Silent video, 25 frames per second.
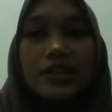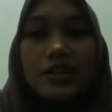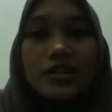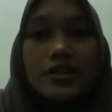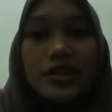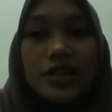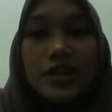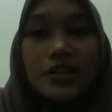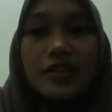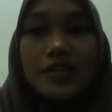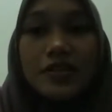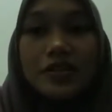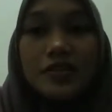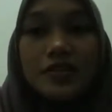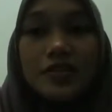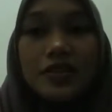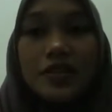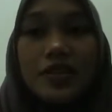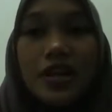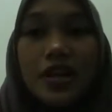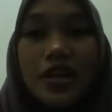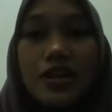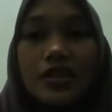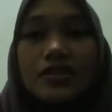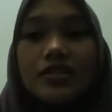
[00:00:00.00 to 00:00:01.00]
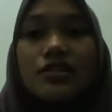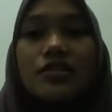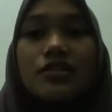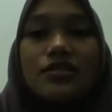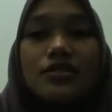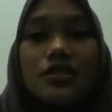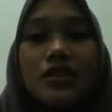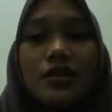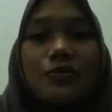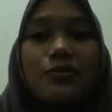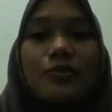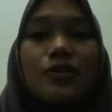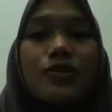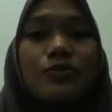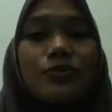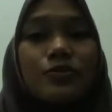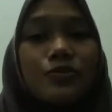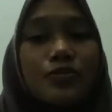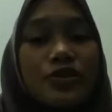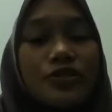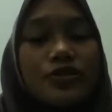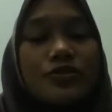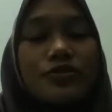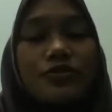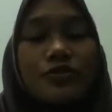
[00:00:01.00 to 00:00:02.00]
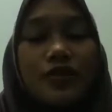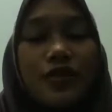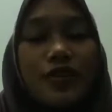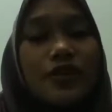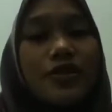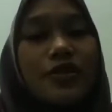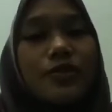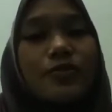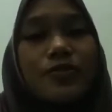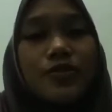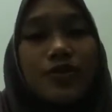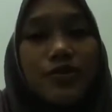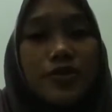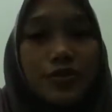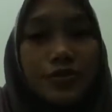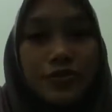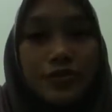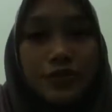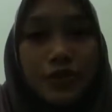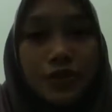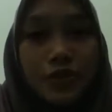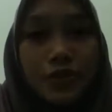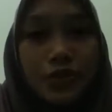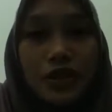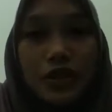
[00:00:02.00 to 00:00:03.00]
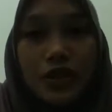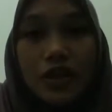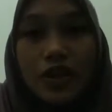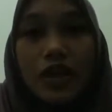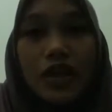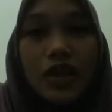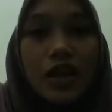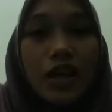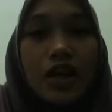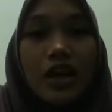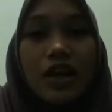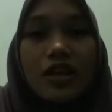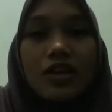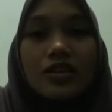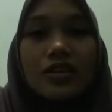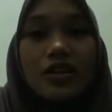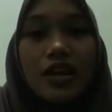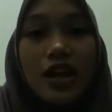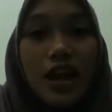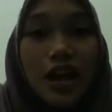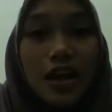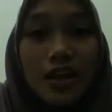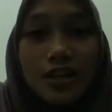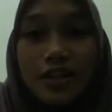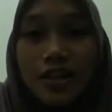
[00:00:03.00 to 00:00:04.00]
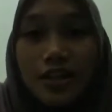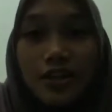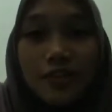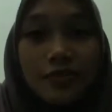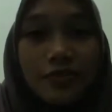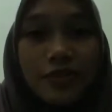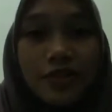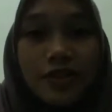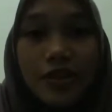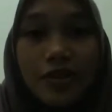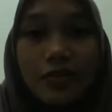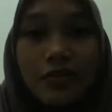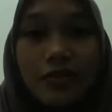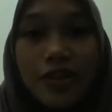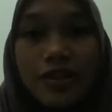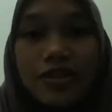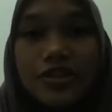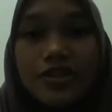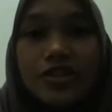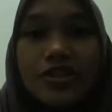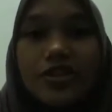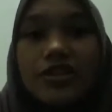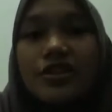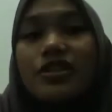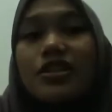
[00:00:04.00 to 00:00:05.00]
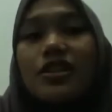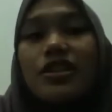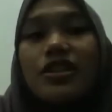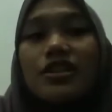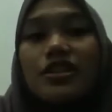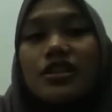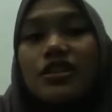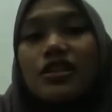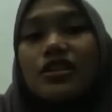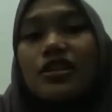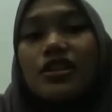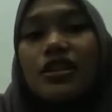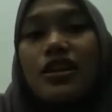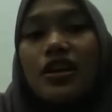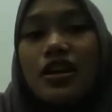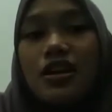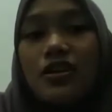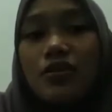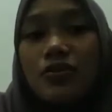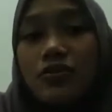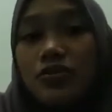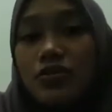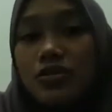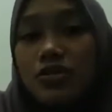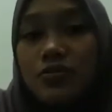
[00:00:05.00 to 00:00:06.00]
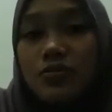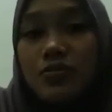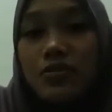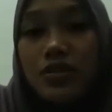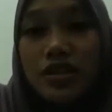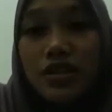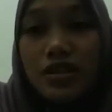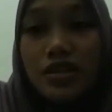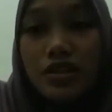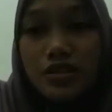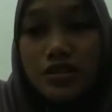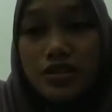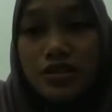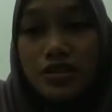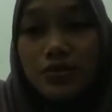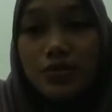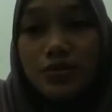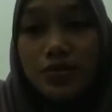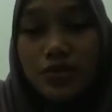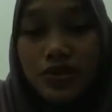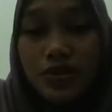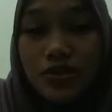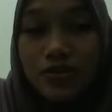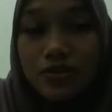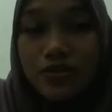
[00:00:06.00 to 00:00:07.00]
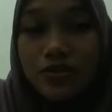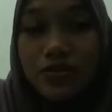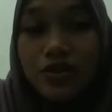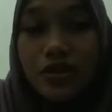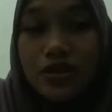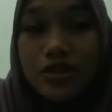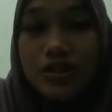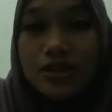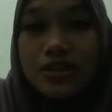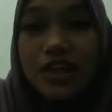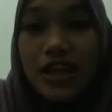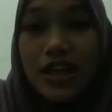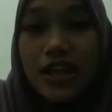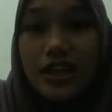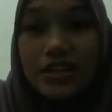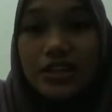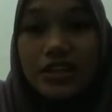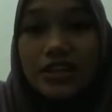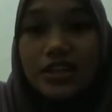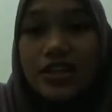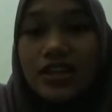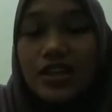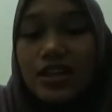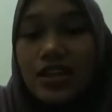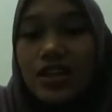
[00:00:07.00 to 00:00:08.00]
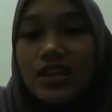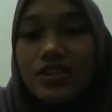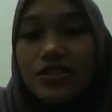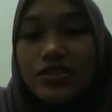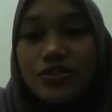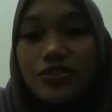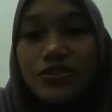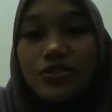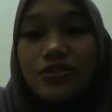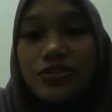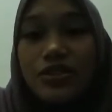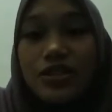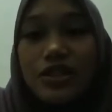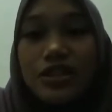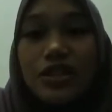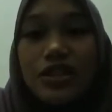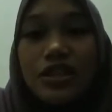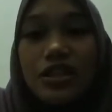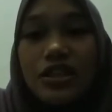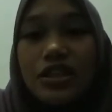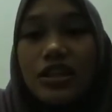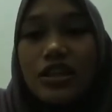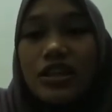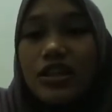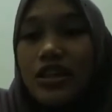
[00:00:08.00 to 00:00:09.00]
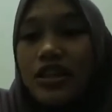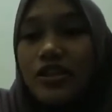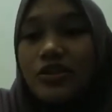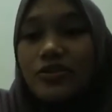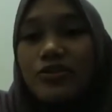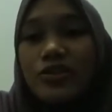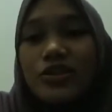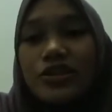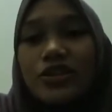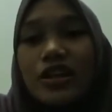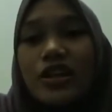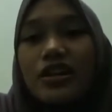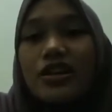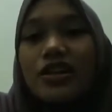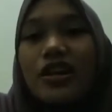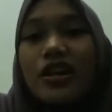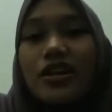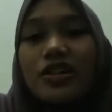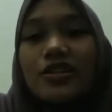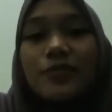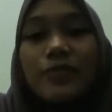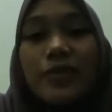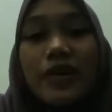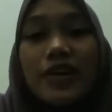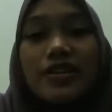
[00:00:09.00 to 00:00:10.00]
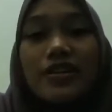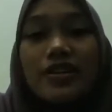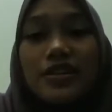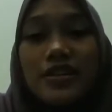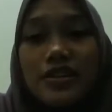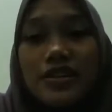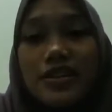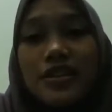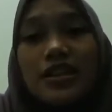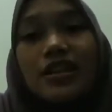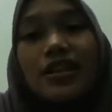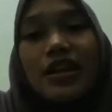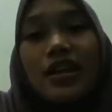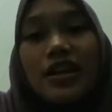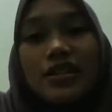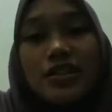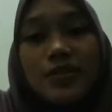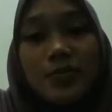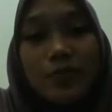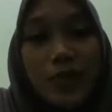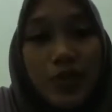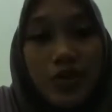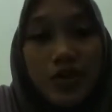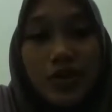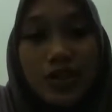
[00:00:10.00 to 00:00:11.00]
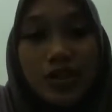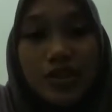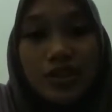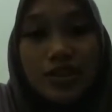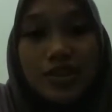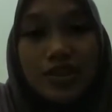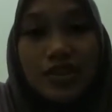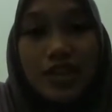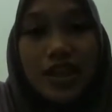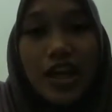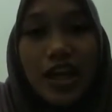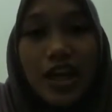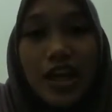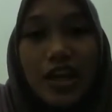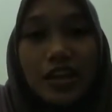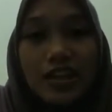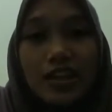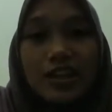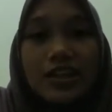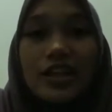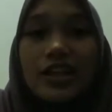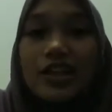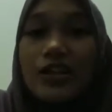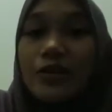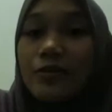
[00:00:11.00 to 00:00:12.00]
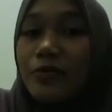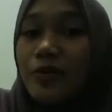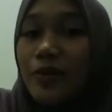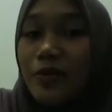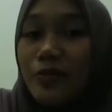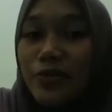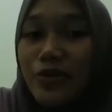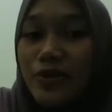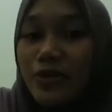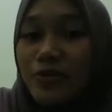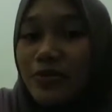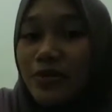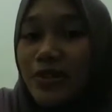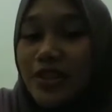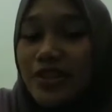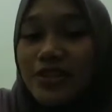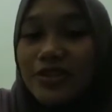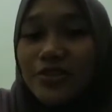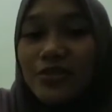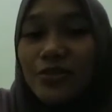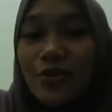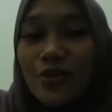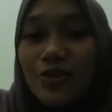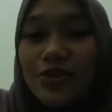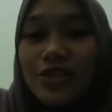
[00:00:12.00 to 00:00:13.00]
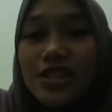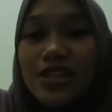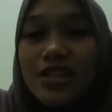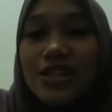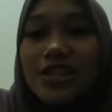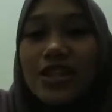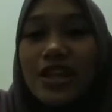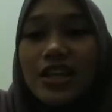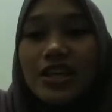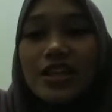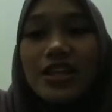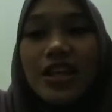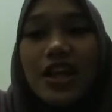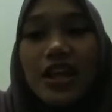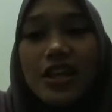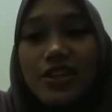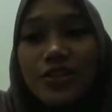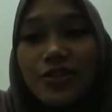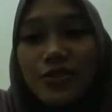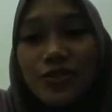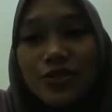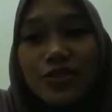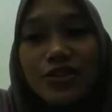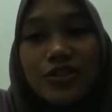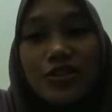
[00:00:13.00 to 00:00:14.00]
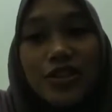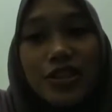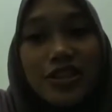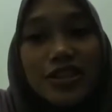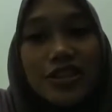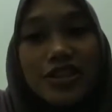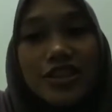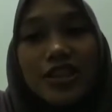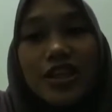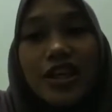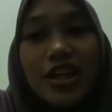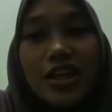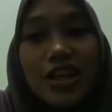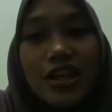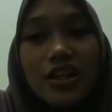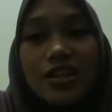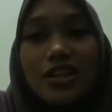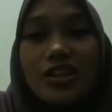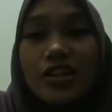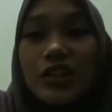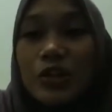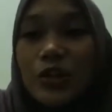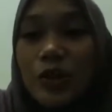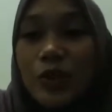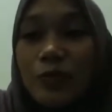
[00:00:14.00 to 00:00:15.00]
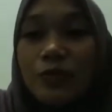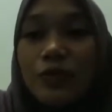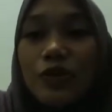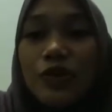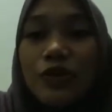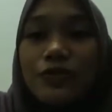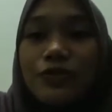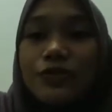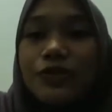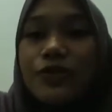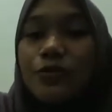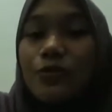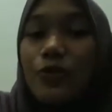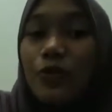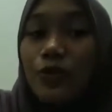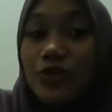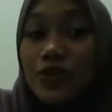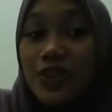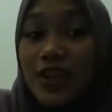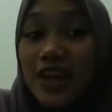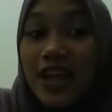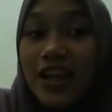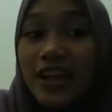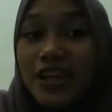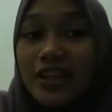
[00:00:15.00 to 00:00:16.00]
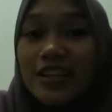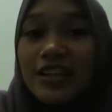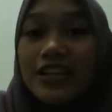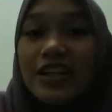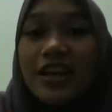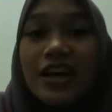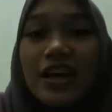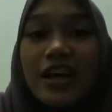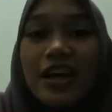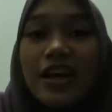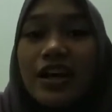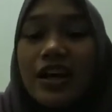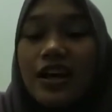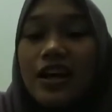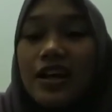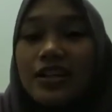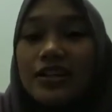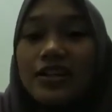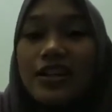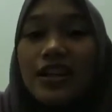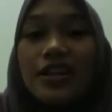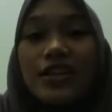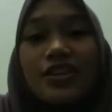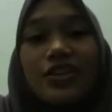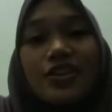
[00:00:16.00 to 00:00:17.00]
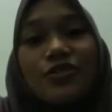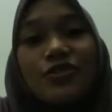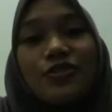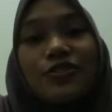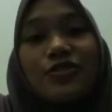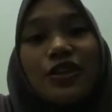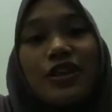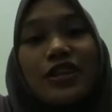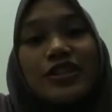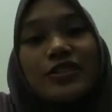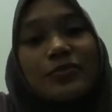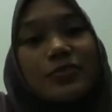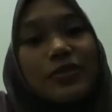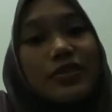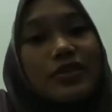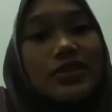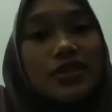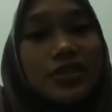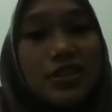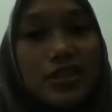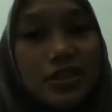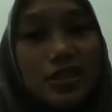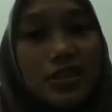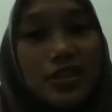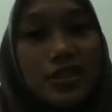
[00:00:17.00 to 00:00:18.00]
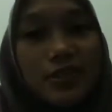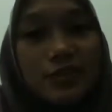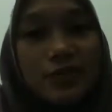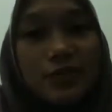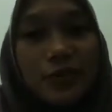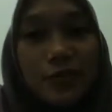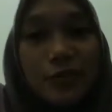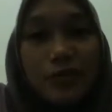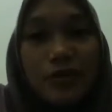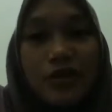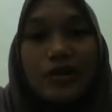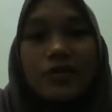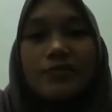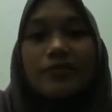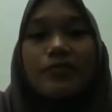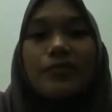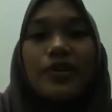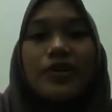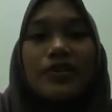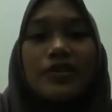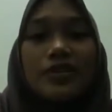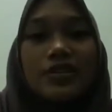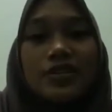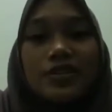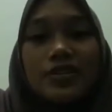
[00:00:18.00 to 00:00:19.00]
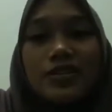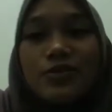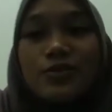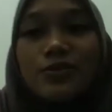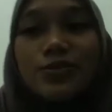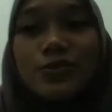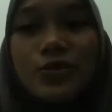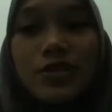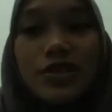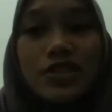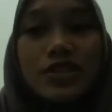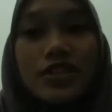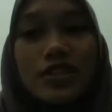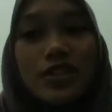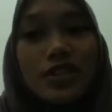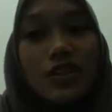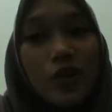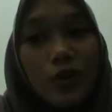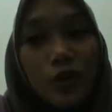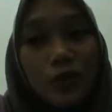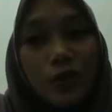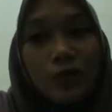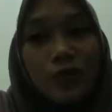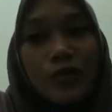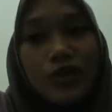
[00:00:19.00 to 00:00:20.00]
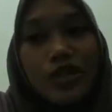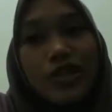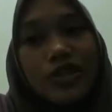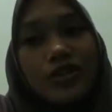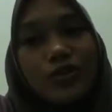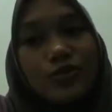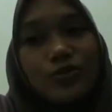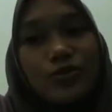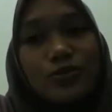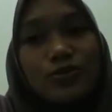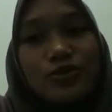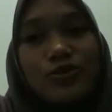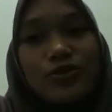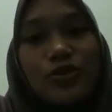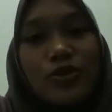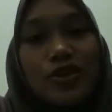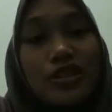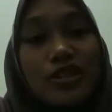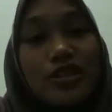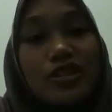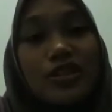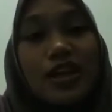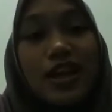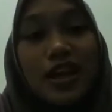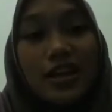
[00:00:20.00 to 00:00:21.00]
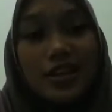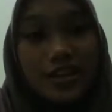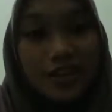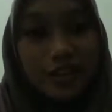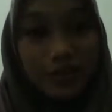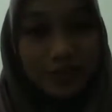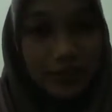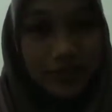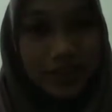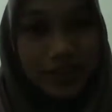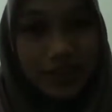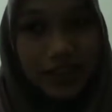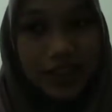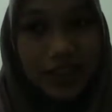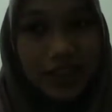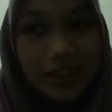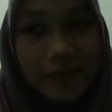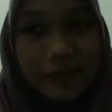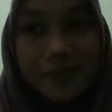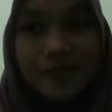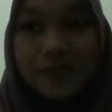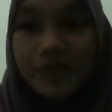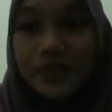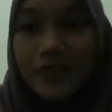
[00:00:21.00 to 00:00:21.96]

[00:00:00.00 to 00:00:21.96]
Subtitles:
The scenery at the summit was very beautiful. I never imagined it would be as beautiful as that. Truly, it was an unexpected experience and a memorable story that I could reach the top of the mountain. Thank you especially for my parents who will allow me to join the activity.